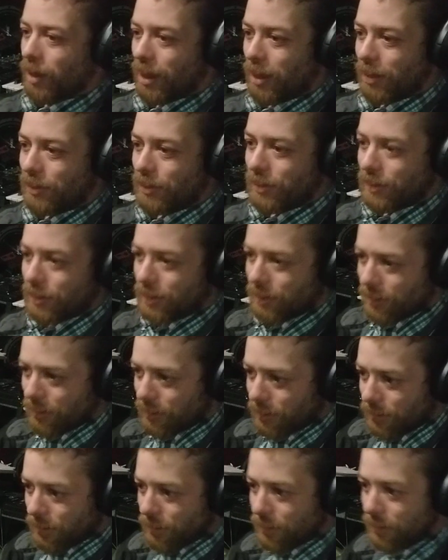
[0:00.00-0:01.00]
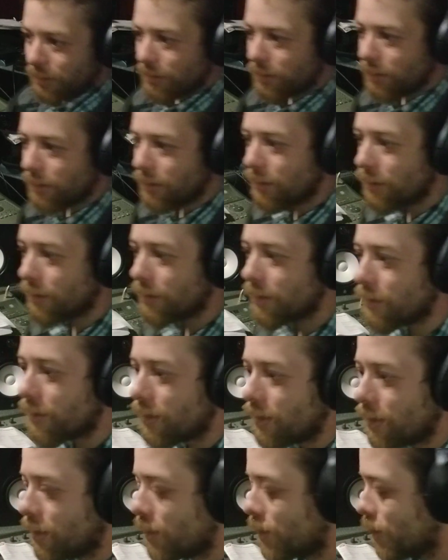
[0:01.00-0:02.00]
I need to get
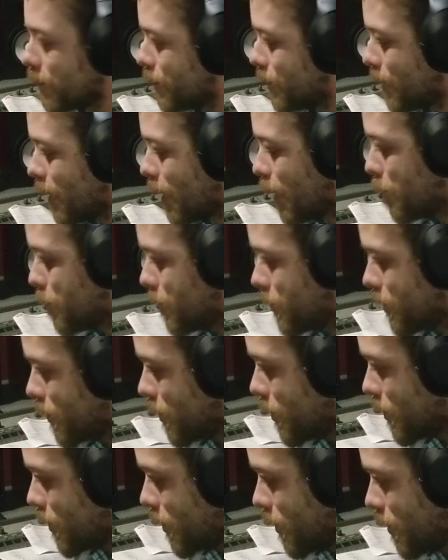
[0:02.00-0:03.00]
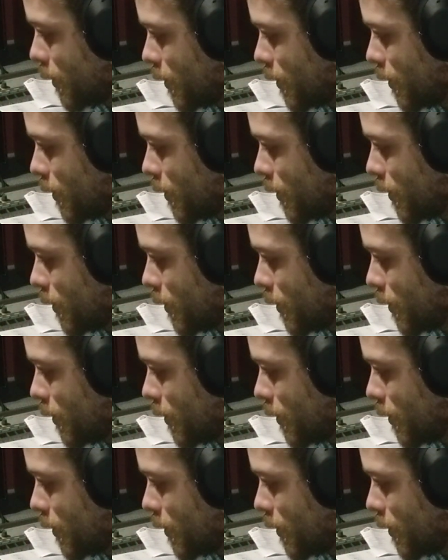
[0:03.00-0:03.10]
an adapter,